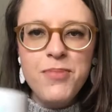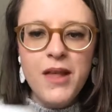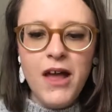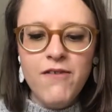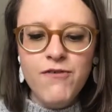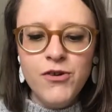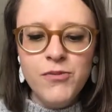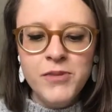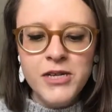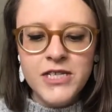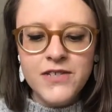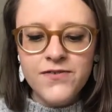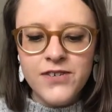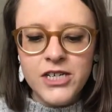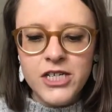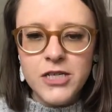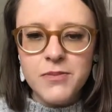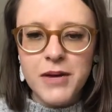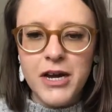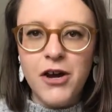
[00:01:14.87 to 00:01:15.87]
I've almost
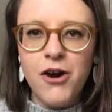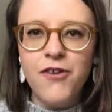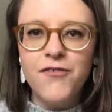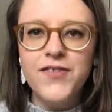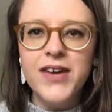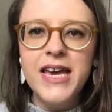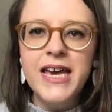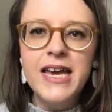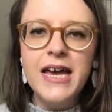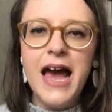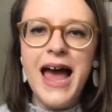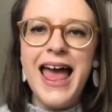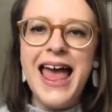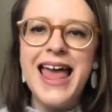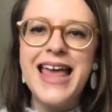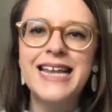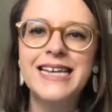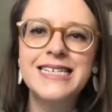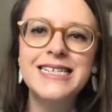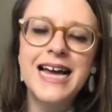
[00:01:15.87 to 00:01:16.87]
finished my coffee,
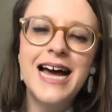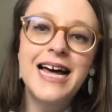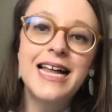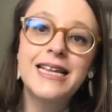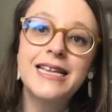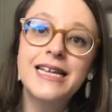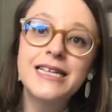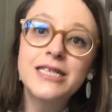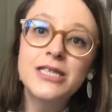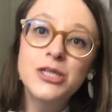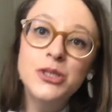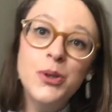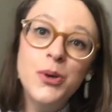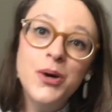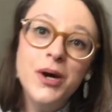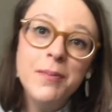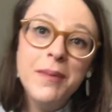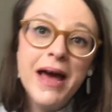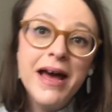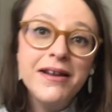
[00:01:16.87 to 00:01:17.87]
and let's
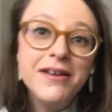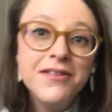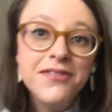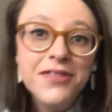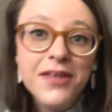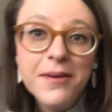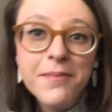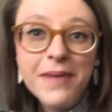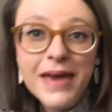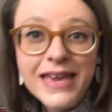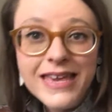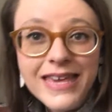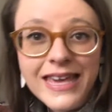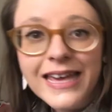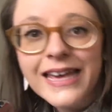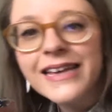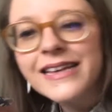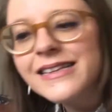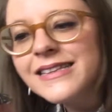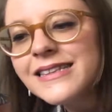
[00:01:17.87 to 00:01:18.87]
talk about the
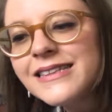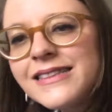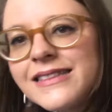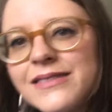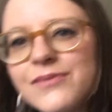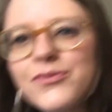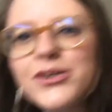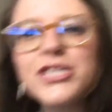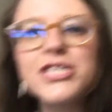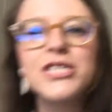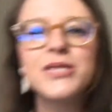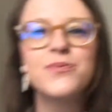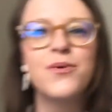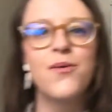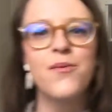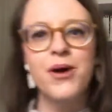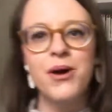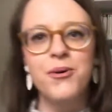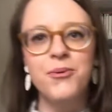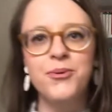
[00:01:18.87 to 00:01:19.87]
making, which is
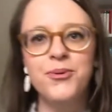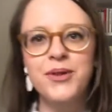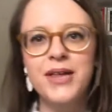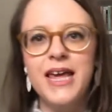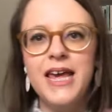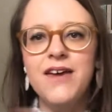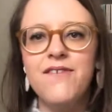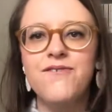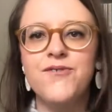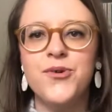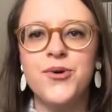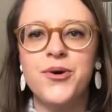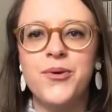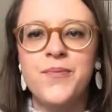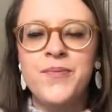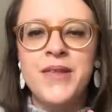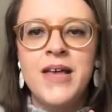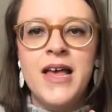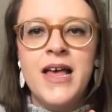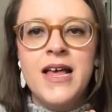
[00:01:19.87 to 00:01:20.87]
what we're all here for.
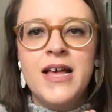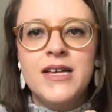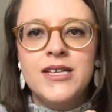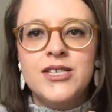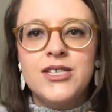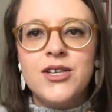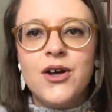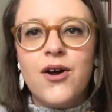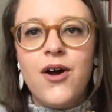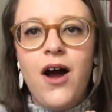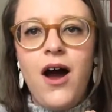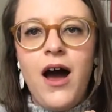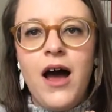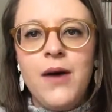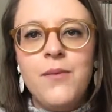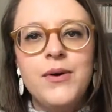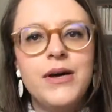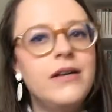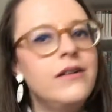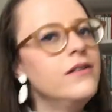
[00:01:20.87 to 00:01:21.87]
So I
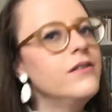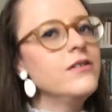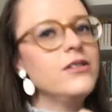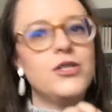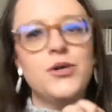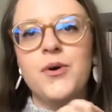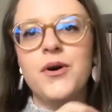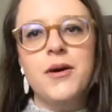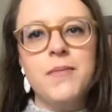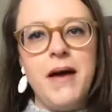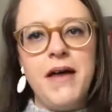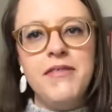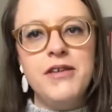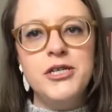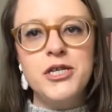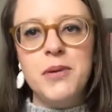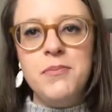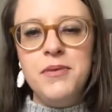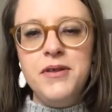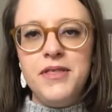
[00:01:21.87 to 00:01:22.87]
will talk about the
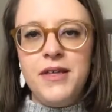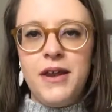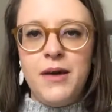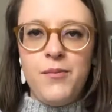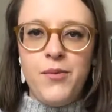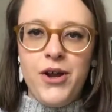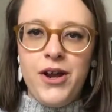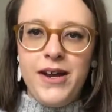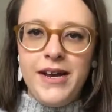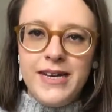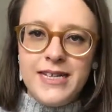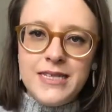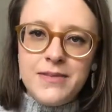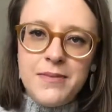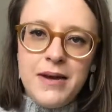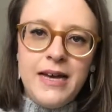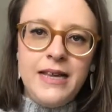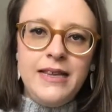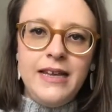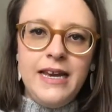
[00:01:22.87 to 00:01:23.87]
jumper that I'm wearing. It's
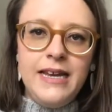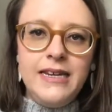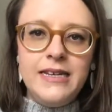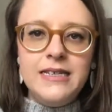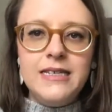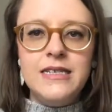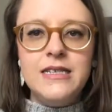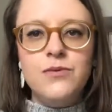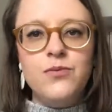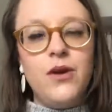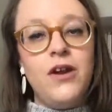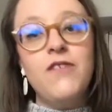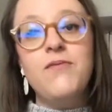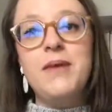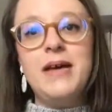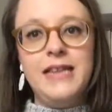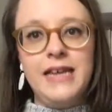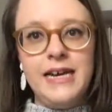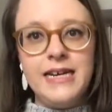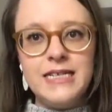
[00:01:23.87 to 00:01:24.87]
one of
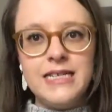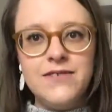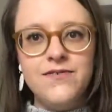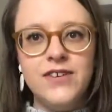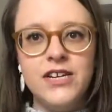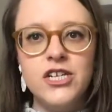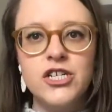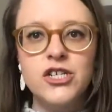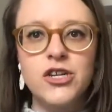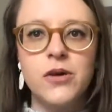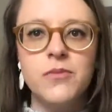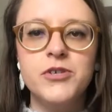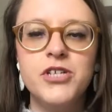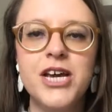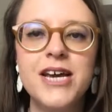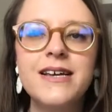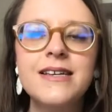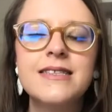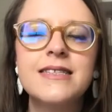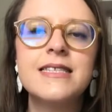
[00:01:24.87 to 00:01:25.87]
my latest finished
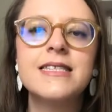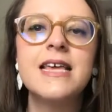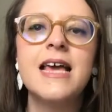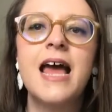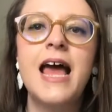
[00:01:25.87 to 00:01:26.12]
objects.